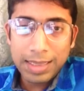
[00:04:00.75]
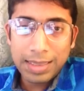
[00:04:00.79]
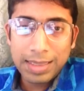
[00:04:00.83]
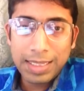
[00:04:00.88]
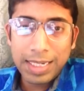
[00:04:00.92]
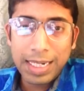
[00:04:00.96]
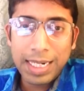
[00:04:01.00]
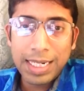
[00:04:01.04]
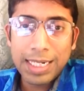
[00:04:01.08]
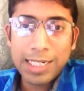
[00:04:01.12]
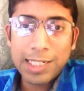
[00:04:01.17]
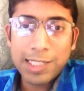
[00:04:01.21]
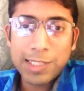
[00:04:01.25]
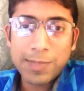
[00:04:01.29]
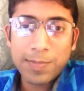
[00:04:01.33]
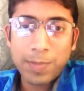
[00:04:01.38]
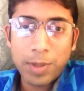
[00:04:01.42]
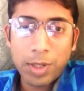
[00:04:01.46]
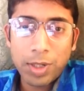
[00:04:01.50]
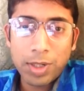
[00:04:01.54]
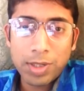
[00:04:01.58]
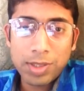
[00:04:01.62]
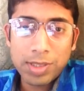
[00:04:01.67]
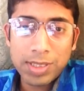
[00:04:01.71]
That
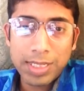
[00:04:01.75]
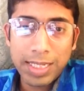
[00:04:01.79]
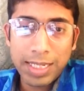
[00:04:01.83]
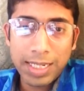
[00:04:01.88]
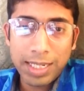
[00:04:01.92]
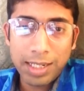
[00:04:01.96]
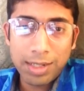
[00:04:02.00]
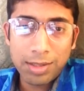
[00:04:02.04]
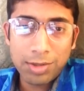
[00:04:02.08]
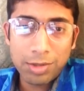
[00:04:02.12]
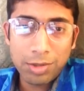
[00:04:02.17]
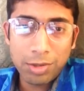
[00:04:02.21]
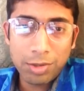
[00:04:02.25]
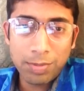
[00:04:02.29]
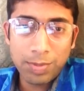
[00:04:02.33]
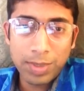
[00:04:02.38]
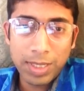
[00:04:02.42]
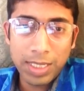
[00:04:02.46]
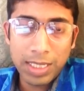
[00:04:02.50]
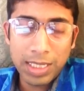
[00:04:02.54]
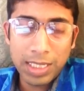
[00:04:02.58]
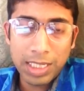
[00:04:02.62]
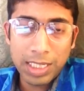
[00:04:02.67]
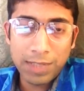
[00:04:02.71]
response can also
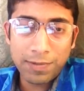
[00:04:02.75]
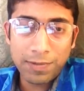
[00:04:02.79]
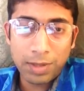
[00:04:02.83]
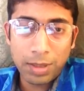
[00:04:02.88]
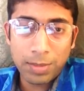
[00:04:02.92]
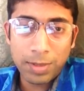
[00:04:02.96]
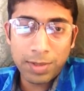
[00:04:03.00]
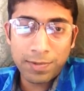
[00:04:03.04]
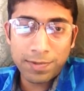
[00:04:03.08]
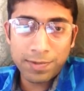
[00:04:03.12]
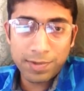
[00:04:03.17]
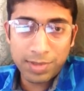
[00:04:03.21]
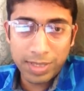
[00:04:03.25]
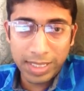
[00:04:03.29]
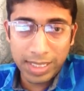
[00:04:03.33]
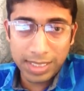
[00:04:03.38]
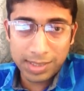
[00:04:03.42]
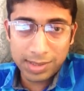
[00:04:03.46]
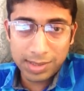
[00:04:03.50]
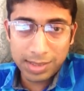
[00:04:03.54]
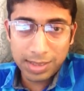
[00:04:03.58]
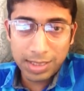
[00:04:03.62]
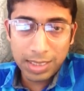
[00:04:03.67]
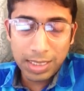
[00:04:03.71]
be in the form of
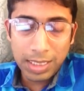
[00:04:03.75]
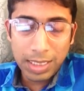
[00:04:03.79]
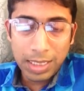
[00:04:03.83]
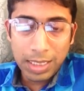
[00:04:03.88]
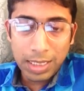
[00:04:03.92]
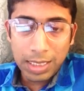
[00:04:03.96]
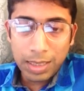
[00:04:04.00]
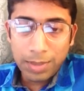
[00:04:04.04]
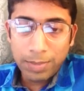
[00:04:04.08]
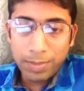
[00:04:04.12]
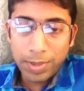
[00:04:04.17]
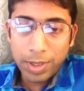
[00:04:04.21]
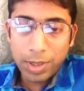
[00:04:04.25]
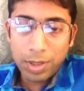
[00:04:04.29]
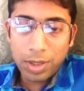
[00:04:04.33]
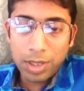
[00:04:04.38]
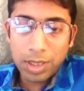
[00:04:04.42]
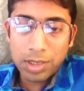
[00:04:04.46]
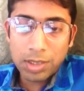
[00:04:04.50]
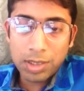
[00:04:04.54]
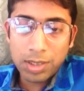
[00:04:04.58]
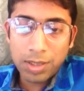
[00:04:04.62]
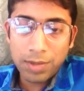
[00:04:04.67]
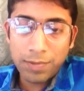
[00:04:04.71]
threats,
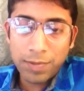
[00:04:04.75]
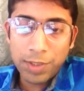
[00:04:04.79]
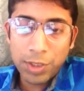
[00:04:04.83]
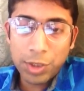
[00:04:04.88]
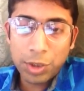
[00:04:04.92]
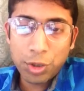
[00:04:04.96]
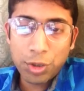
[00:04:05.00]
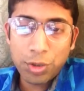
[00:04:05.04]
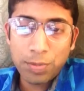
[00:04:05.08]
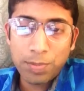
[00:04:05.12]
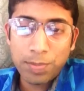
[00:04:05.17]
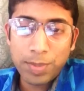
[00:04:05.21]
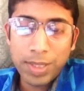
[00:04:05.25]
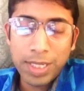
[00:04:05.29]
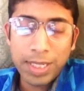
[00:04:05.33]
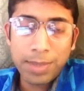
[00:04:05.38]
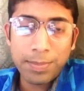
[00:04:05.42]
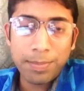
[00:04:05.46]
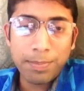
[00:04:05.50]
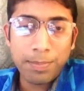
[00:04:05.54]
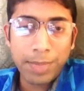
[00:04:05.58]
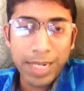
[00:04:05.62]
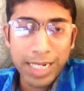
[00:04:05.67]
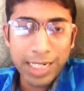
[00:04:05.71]
because we should
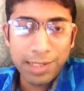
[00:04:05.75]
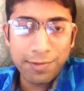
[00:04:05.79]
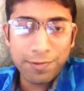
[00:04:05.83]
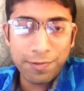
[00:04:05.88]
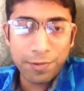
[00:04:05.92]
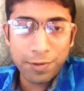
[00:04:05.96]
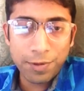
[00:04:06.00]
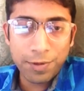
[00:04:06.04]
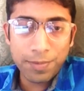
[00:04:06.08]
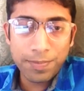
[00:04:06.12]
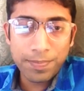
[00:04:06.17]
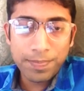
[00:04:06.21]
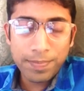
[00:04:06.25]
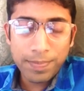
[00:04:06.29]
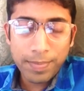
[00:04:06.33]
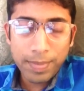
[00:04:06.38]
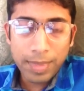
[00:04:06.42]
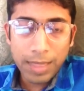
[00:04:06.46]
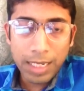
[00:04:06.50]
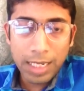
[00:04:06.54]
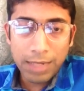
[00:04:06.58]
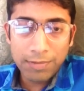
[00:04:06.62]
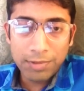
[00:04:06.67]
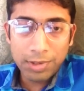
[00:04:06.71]
be mindful
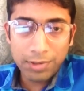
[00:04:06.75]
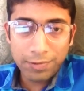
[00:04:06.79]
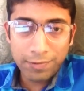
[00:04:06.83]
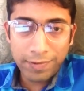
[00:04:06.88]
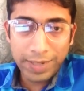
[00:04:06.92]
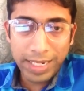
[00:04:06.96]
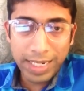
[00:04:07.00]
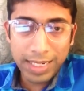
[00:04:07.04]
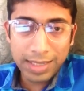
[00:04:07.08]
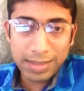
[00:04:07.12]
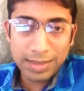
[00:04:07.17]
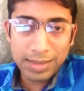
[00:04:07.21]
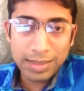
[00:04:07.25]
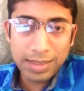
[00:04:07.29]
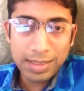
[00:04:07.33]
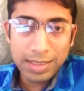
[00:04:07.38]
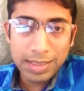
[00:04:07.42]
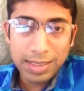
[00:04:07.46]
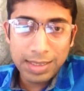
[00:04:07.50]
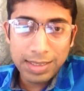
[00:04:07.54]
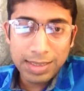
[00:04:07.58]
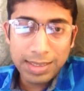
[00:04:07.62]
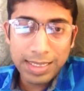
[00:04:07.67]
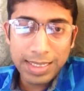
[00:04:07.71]
of the fact
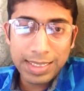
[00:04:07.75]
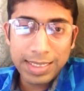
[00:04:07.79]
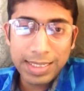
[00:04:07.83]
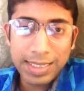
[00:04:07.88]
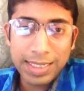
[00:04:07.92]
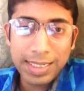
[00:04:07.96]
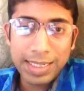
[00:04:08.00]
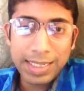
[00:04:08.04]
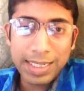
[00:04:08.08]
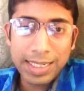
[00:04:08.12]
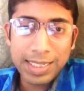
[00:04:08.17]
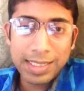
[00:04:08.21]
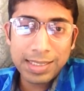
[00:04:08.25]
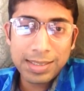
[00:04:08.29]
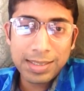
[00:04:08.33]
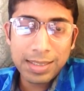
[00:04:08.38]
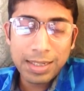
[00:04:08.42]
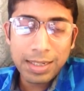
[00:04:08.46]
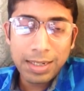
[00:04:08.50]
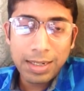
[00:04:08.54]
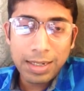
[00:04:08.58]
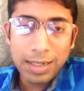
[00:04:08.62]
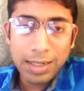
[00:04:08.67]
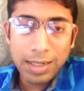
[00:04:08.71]
that India is
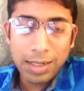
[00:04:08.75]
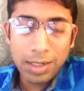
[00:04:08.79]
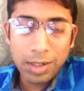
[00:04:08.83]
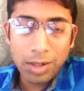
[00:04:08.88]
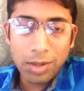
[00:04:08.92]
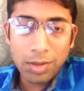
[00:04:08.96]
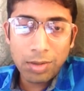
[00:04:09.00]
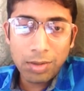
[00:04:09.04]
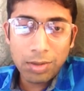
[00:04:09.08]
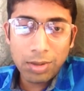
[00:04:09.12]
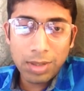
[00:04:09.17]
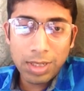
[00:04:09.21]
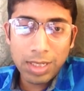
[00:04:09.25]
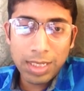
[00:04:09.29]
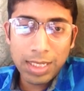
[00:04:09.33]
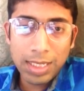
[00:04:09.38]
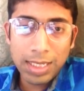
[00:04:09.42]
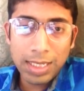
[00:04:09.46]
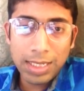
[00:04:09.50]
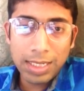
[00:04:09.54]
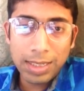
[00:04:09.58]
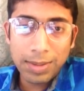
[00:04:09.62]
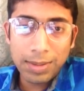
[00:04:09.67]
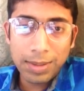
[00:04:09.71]
not
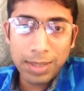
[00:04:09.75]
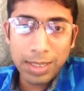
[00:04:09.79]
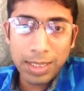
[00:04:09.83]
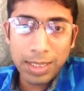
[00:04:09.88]
only